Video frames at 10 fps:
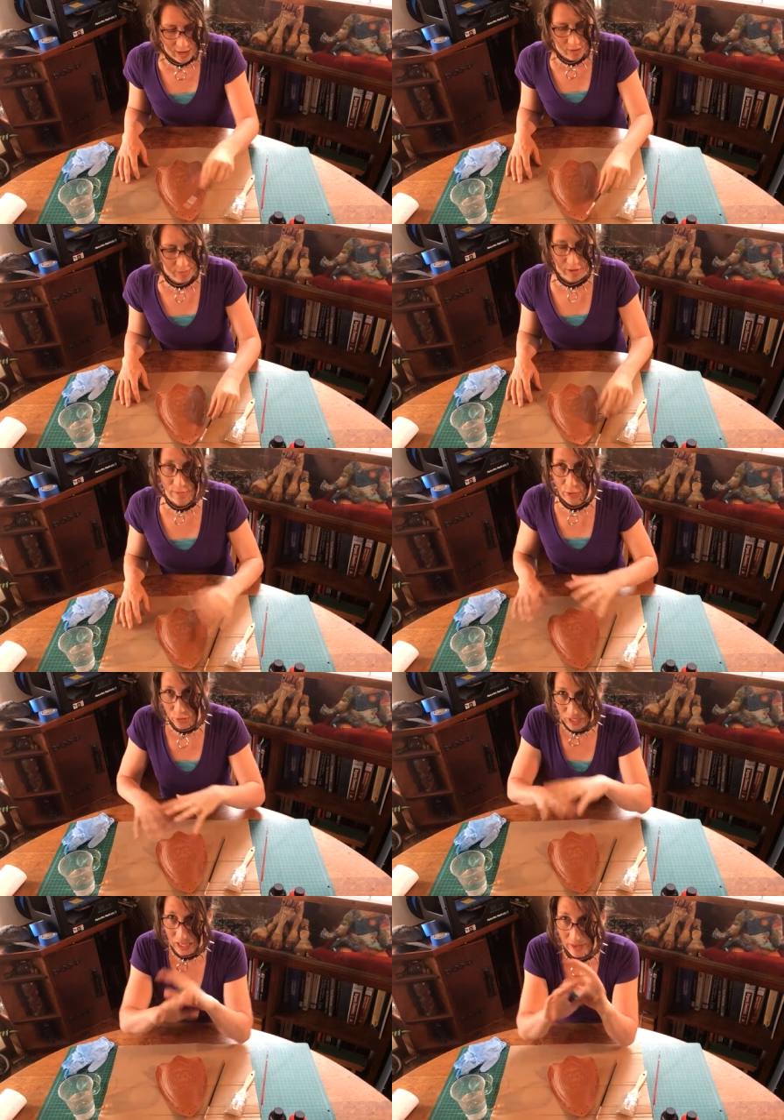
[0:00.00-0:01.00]
However, if you're
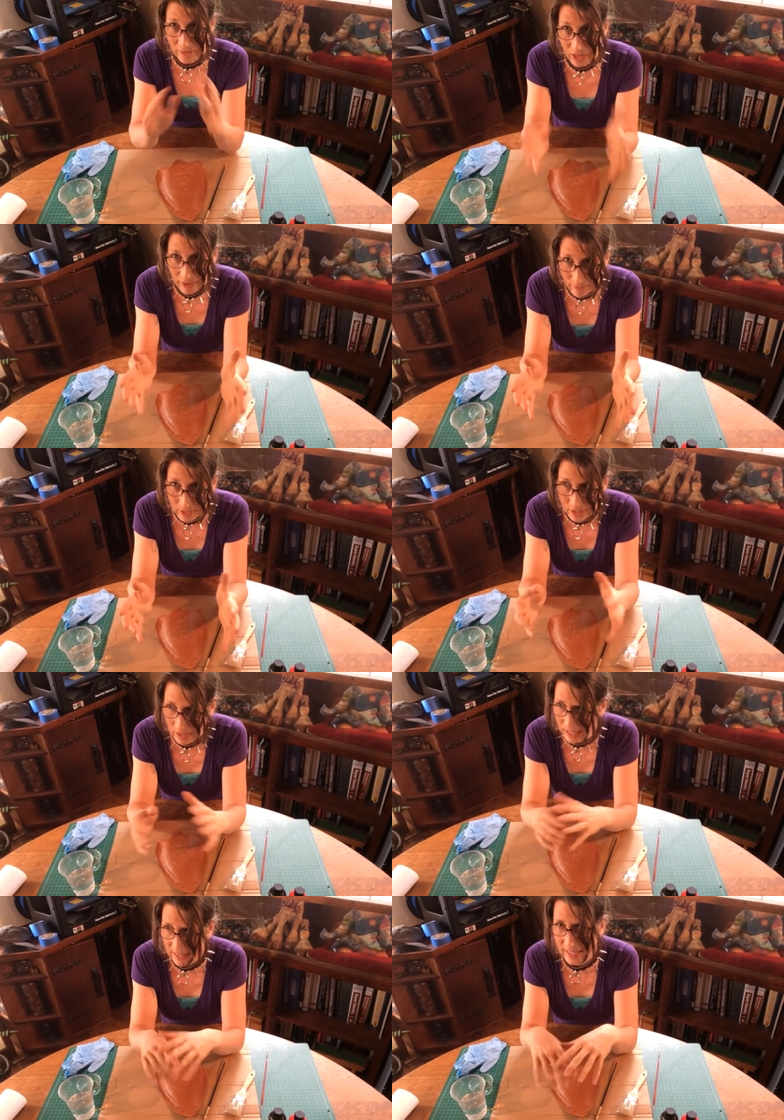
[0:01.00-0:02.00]
doing a lot of coverage,
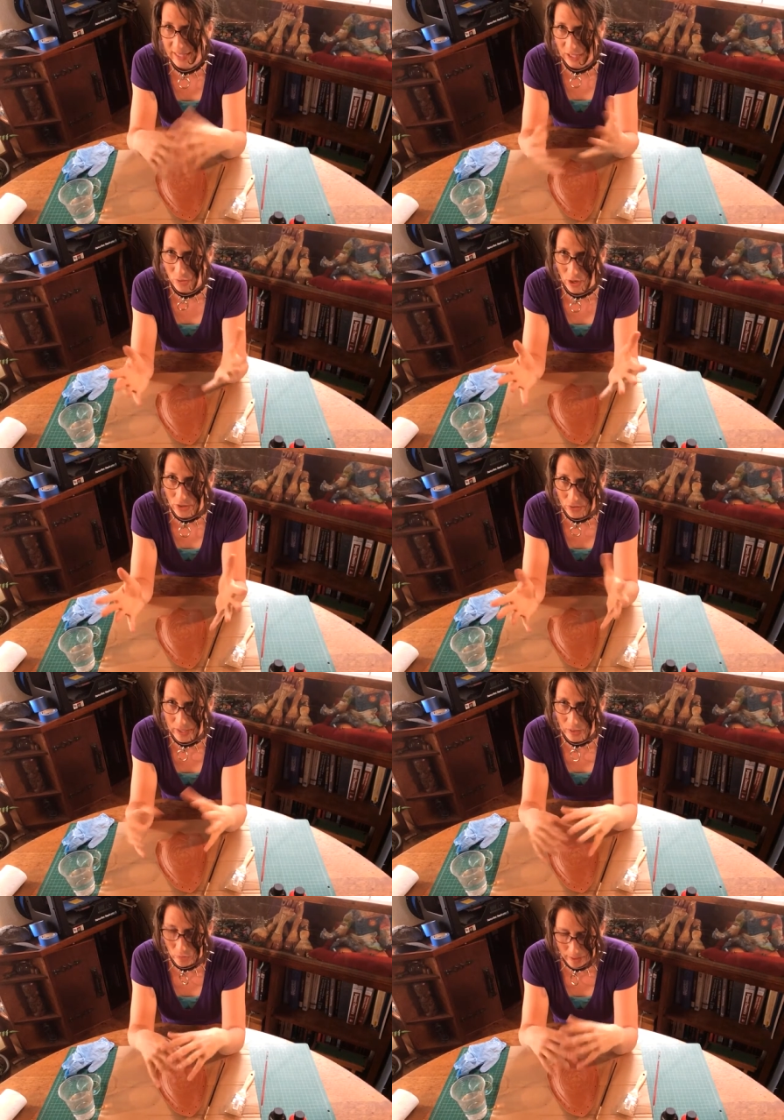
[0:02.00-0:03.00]
like let's say you are
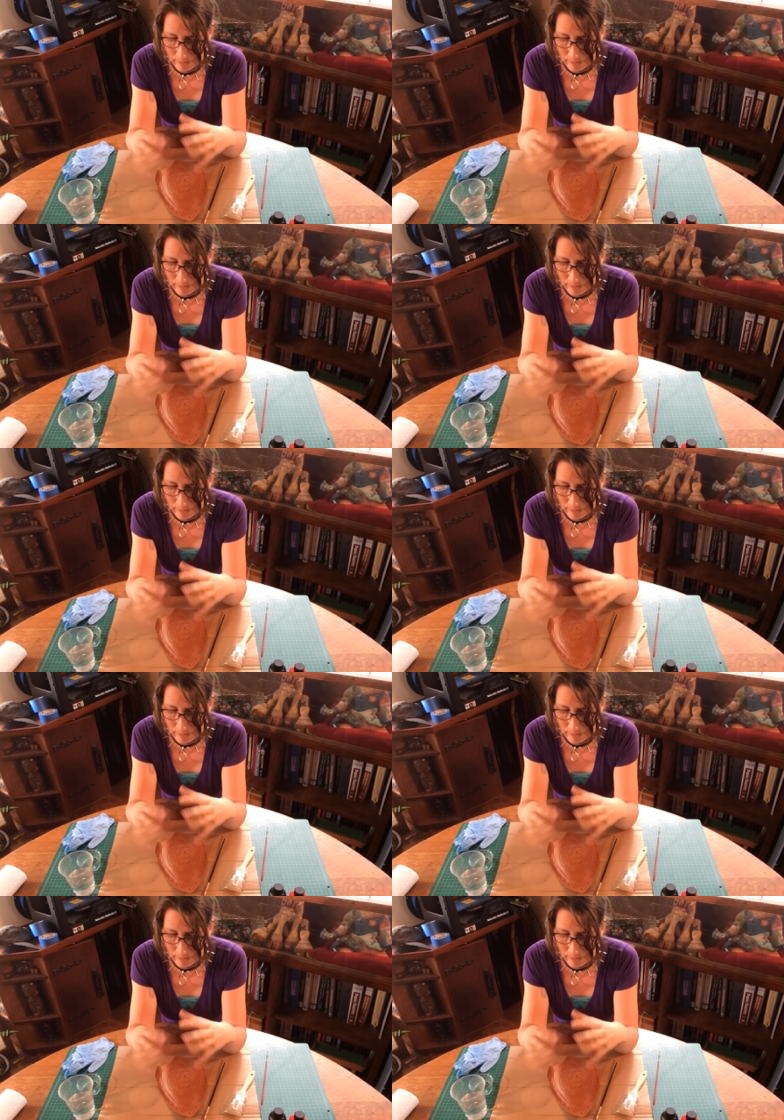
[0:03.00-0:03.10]
doing one